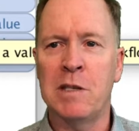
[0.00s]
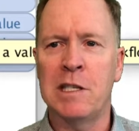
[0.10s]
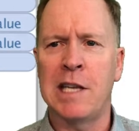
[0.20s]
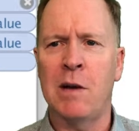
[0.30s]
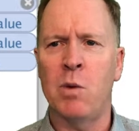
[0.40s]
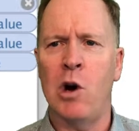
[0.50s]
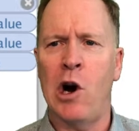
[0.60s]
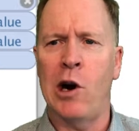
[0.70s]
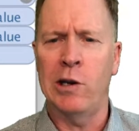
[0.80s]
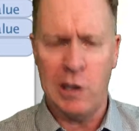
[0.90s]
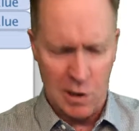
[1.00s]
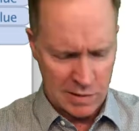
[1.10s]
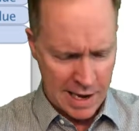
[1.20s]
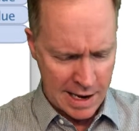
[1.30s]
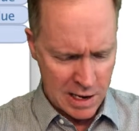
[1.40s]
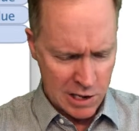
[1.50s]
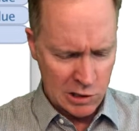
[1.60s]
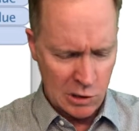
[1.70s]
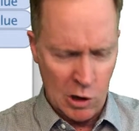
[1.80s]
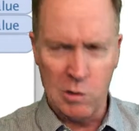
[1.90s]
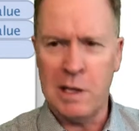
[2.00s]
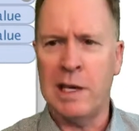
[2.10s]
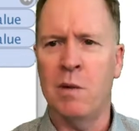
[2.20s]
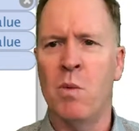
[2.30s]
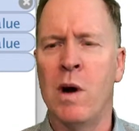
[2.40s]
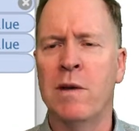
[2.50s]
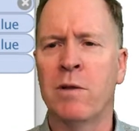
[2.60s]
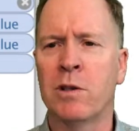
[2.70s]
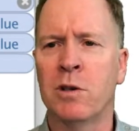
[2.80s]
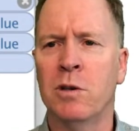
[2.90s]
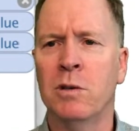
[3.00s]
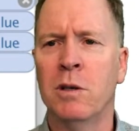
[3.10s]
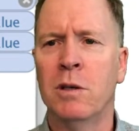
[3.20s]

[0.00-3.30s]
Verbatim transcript: Instead, we'll hard code that. You only get one virtual